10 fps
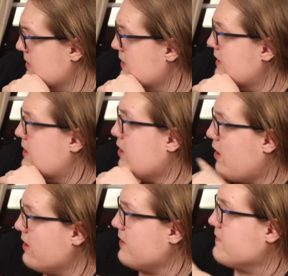The
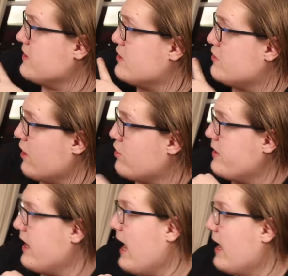Dawn of
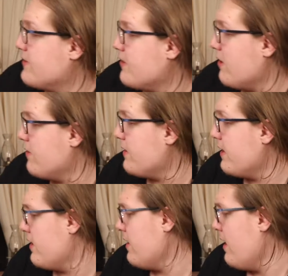Destruction it has on
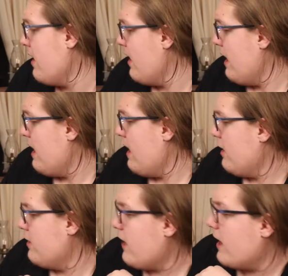there.
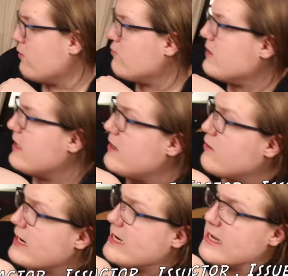I don't really even
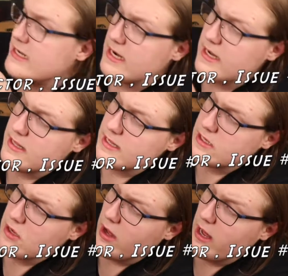recognize any of these
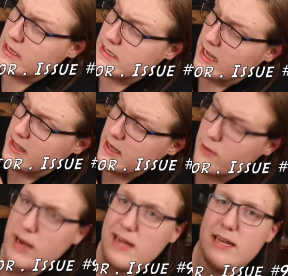guys. I think
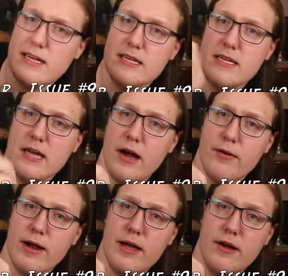I recognize this guy
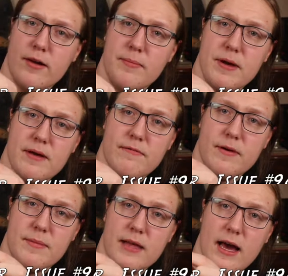right here a bit
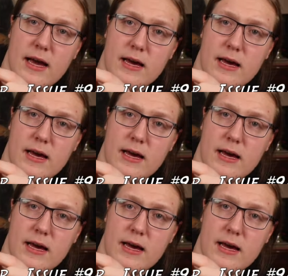from the